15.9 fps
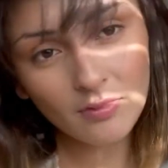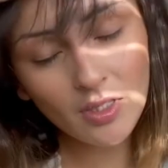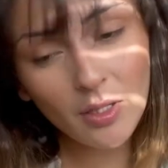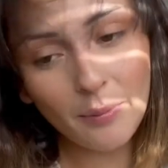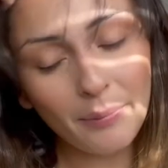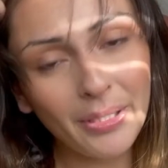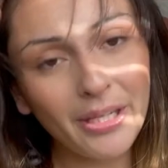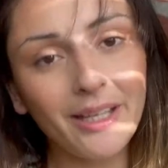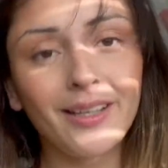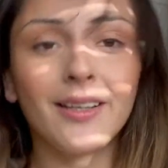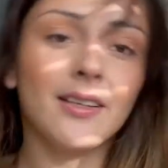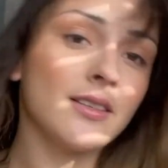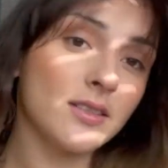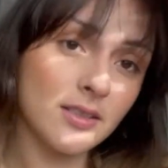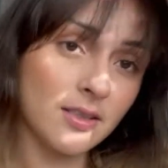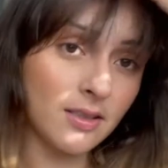
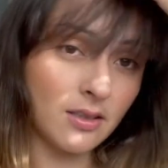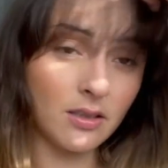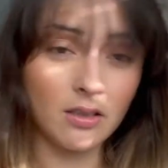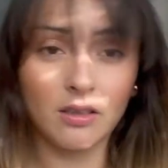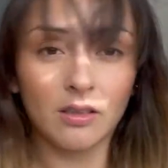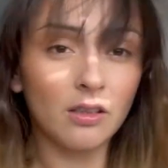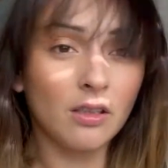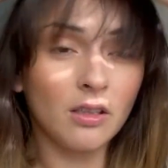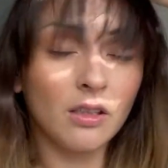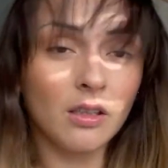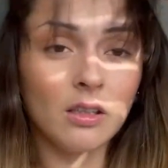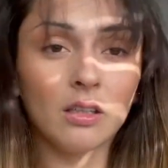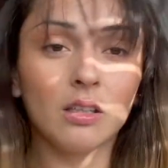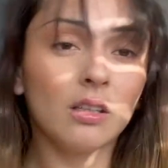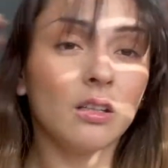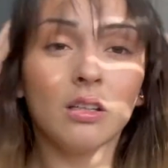because,
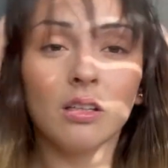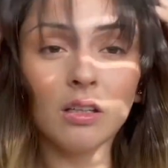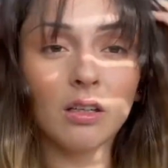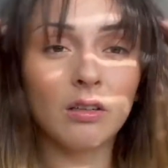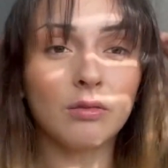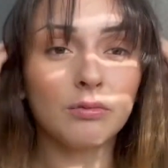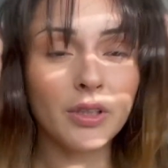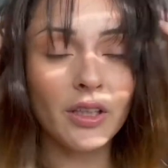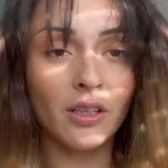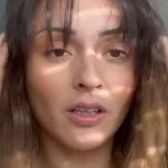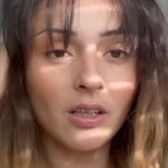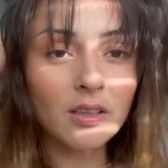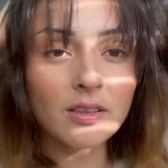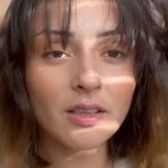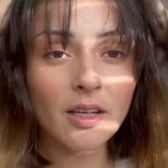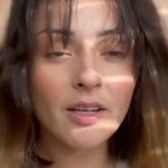oh my god,
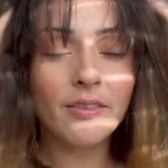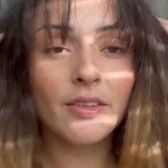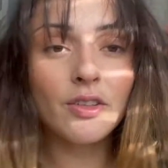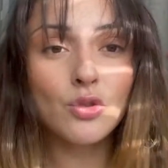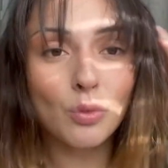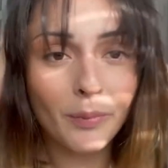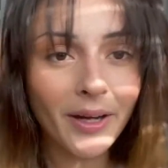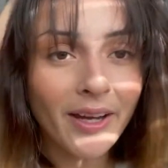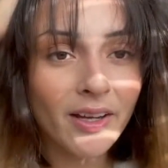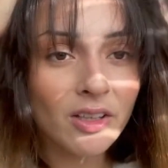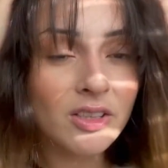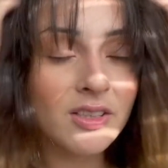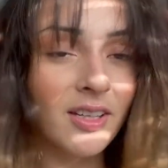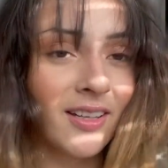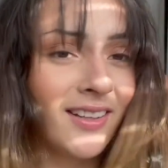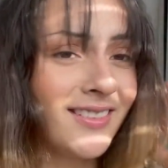did I even do my hair
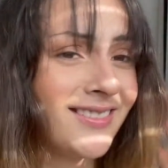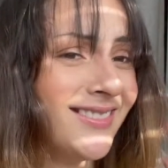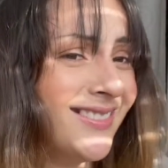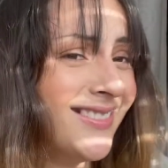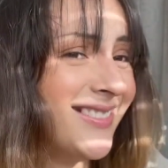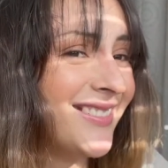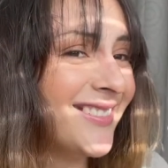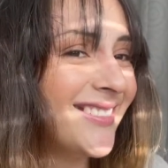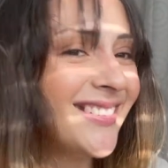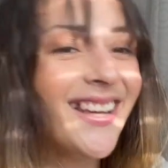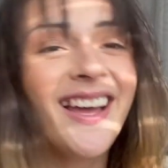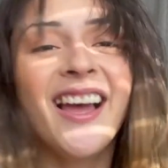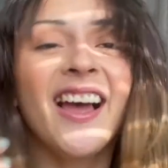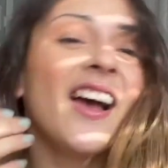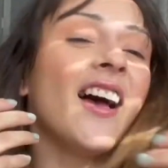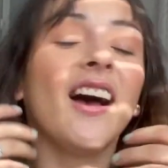today?
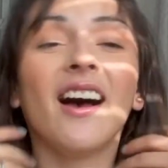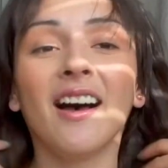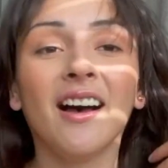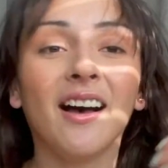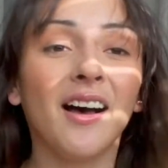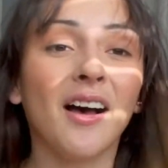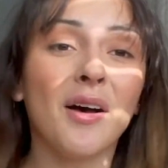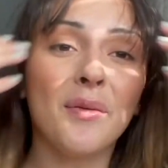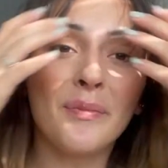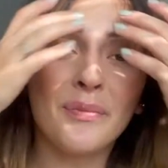I